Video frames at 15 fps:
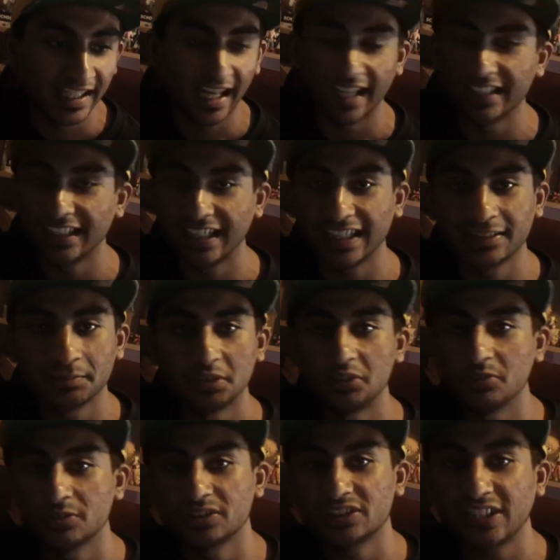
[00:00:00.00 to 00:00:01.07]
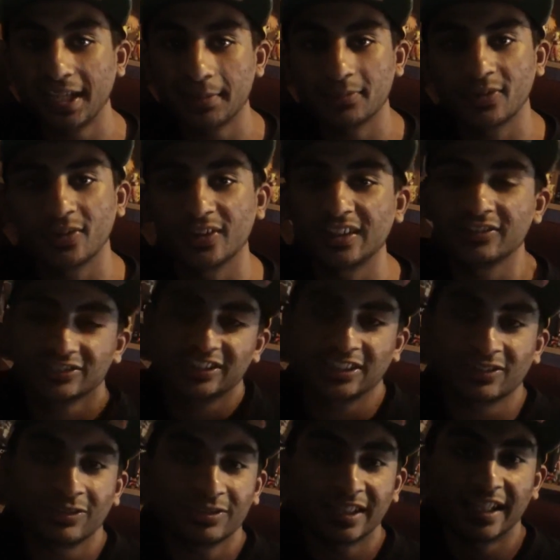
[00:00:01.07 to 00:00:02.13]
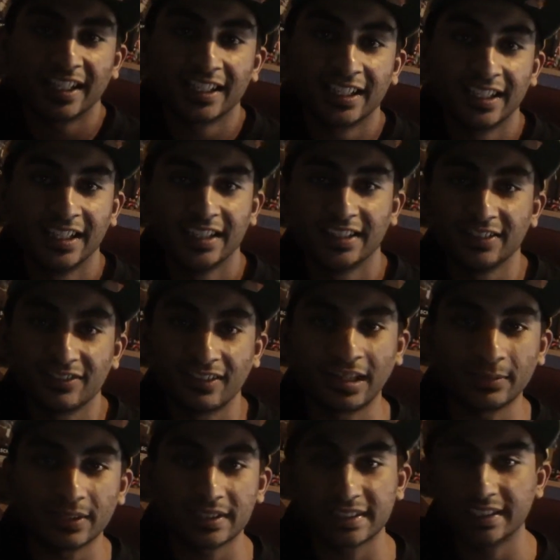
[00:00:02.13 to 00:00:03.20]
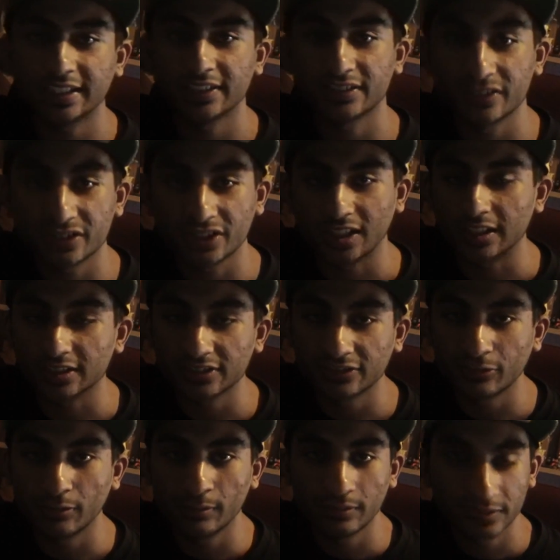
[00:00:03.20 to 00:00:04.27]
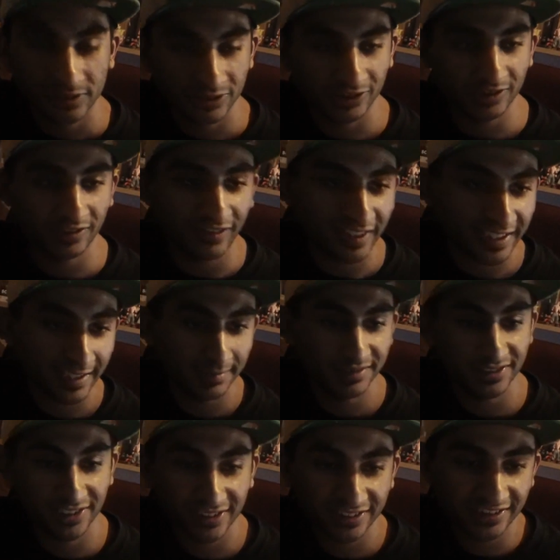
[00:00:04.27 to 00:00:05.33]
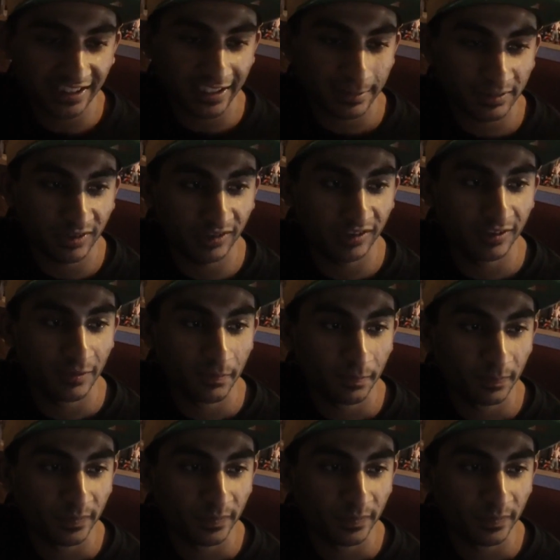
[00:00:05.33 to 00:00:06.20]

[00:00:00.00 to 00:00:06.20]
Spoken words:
And they added me to a Skype call. And I was like, okay, you know, I'm not scared to talk to him. So, you know, I came into the Skype call.